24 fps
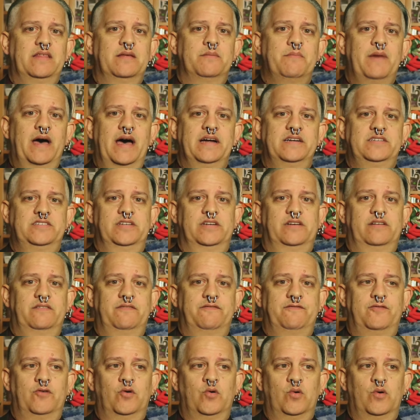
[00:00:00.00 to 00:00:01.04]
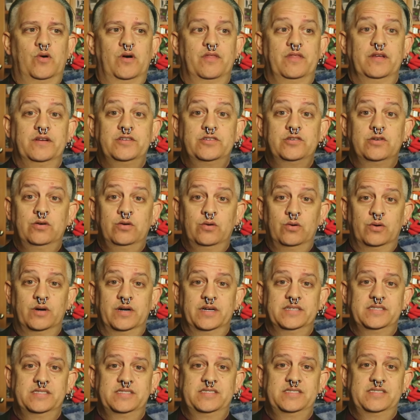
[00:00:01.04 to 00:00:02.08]
the magic for the
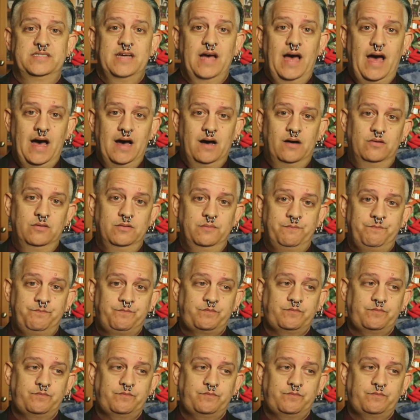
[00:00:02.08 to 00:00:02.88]
tourists out